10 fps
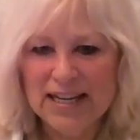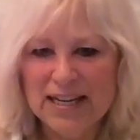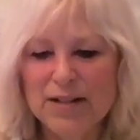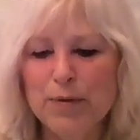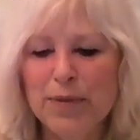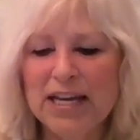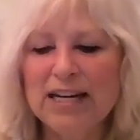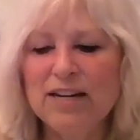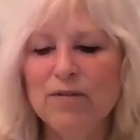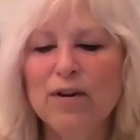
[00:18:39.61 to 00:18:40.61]
in the
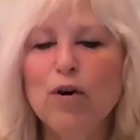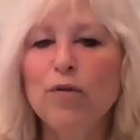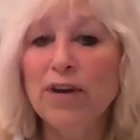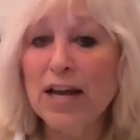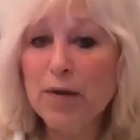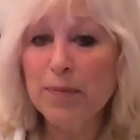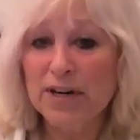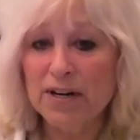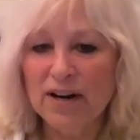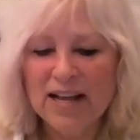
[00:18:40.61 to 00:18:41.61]
beginning of
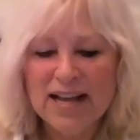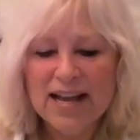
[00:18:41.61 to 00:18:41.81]
April.